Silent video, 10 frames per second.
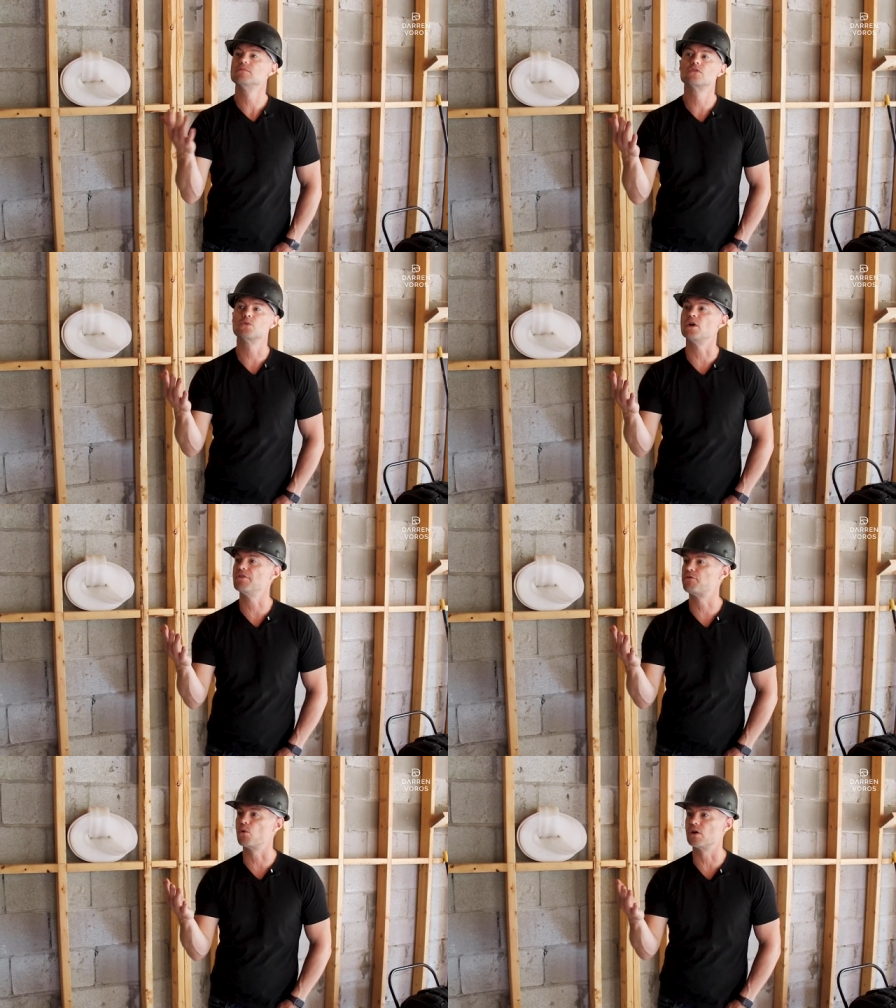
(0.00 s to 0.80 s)

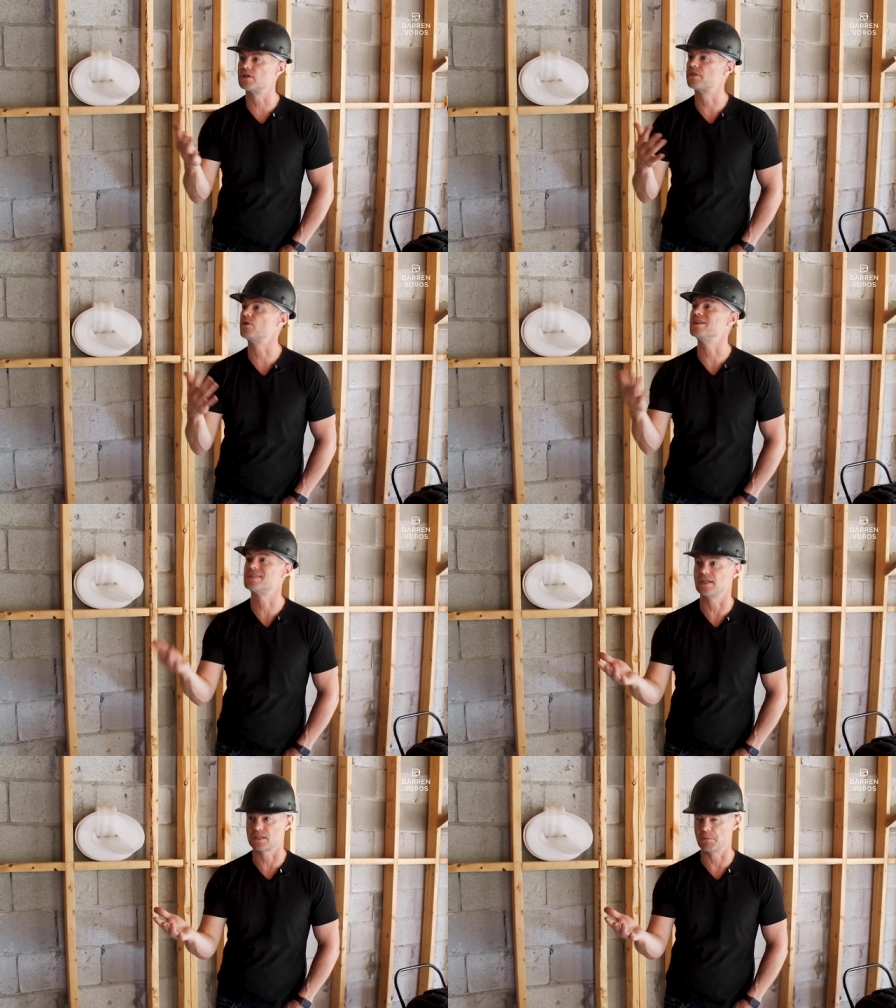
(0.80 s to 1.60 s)
twenty-four to
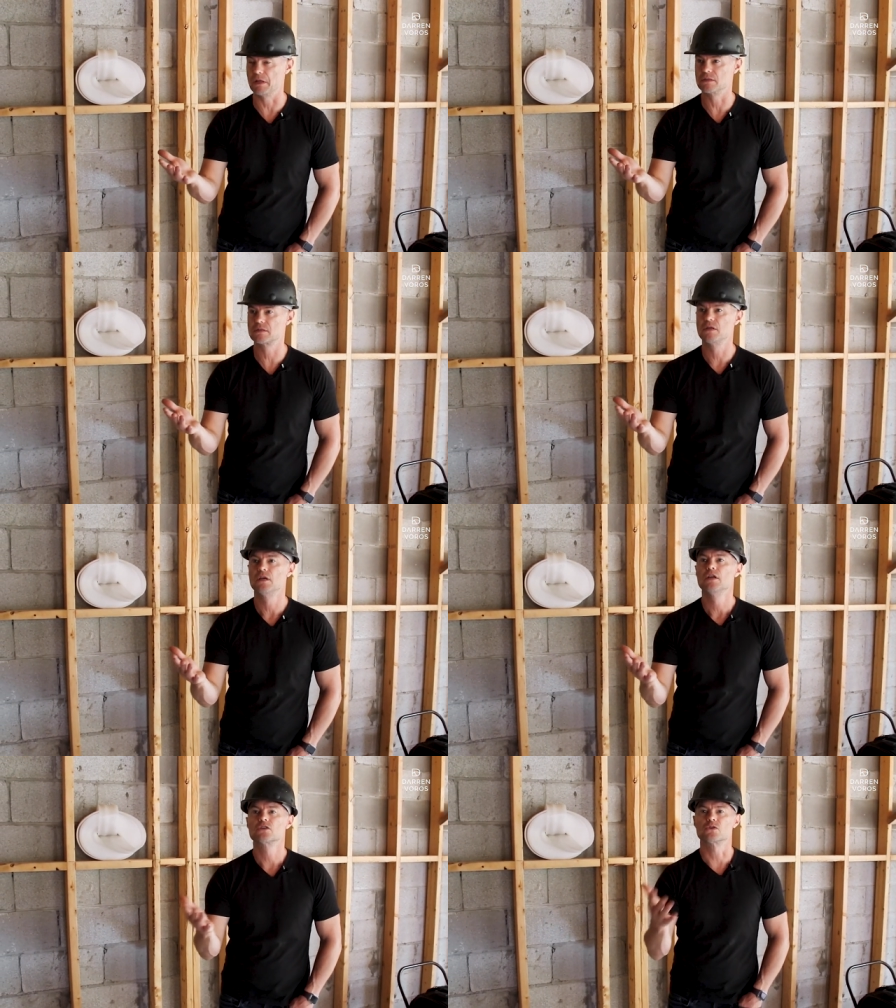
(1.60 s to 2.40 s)
thirty-six months.
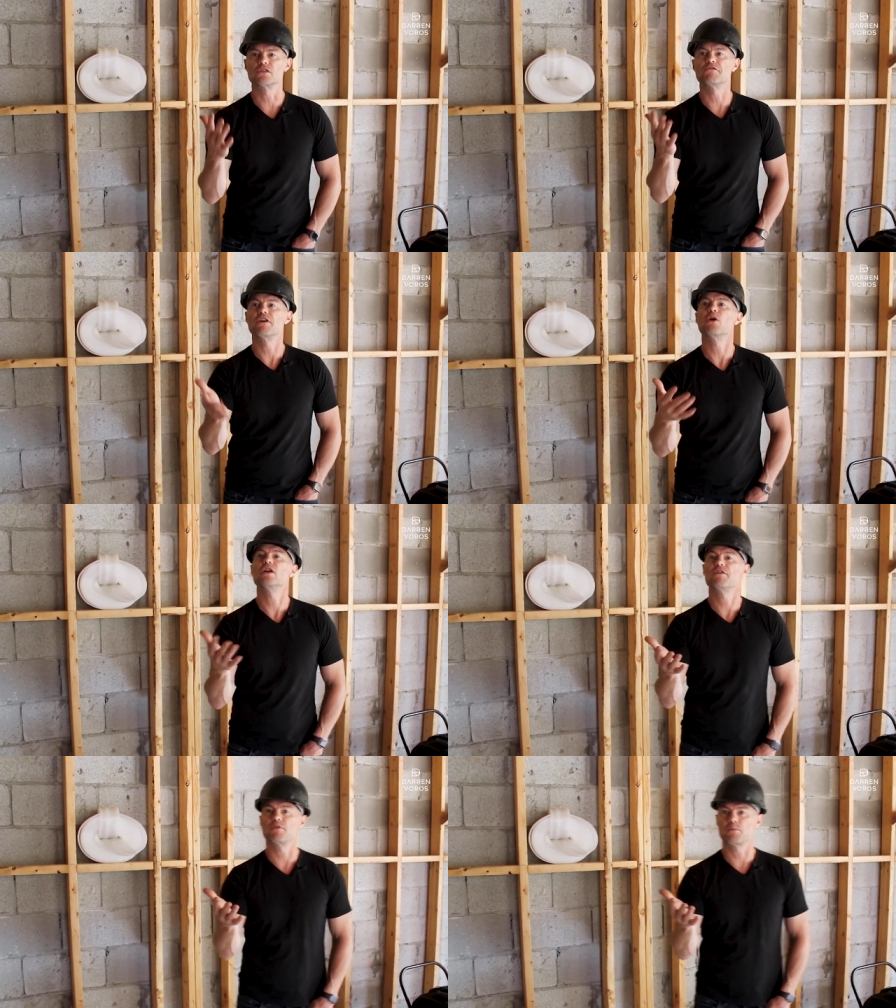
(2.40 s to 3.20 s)
So it's a
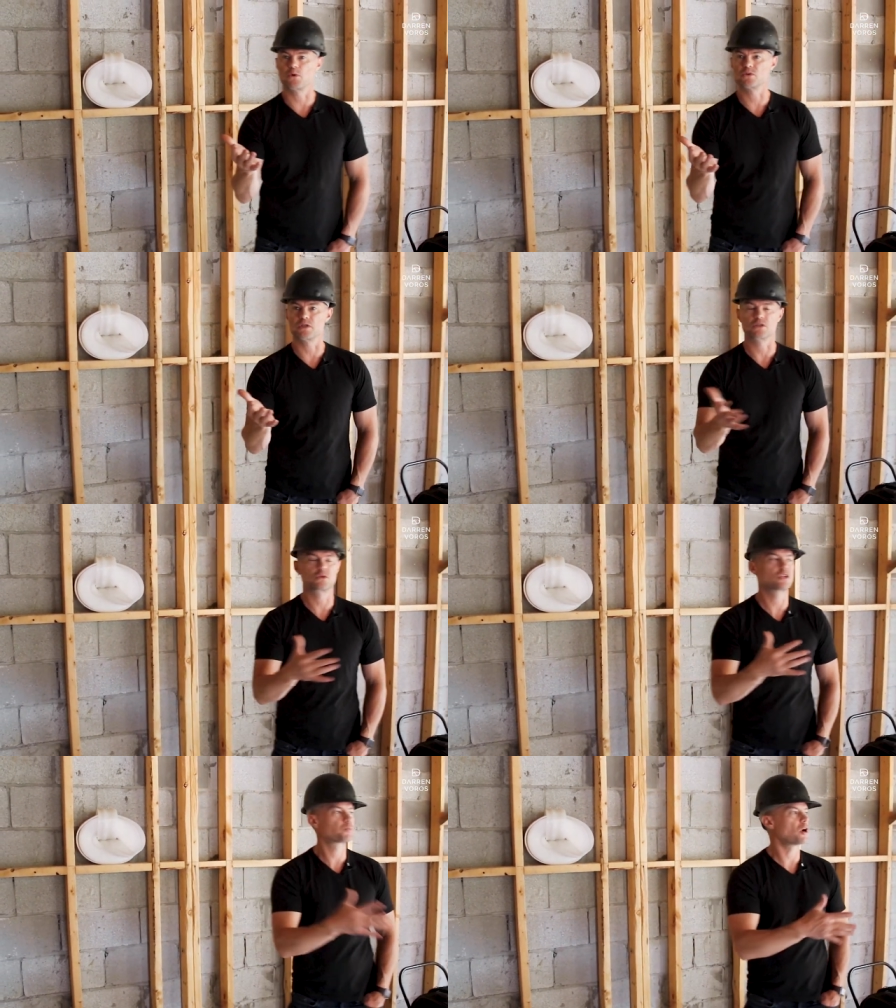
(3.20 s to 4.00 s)
very different process.
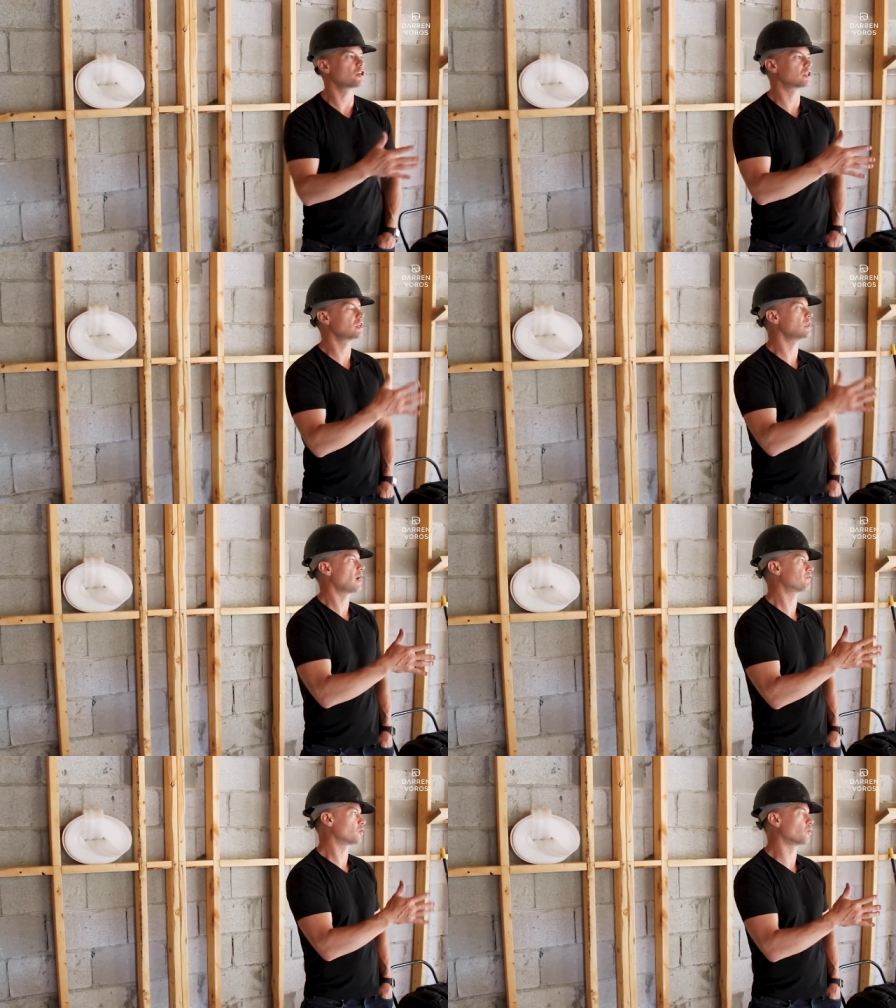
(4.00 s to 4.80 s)
So this project didn't
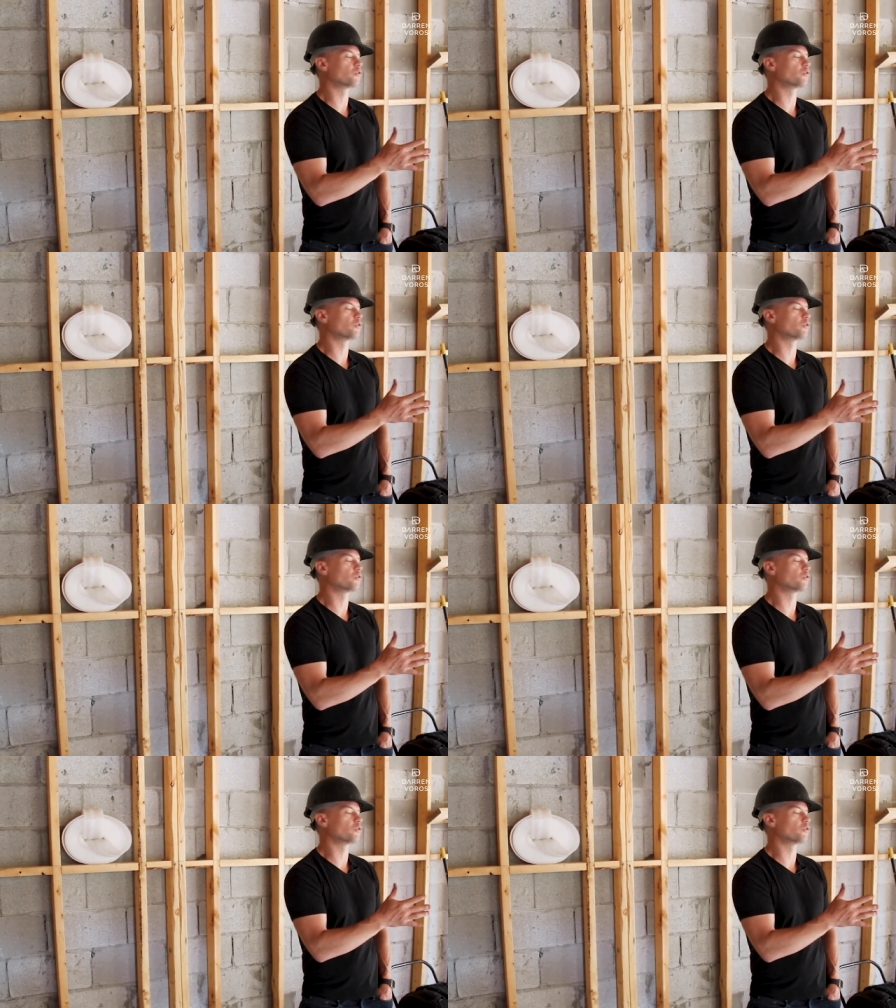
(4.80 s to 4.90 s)
have to go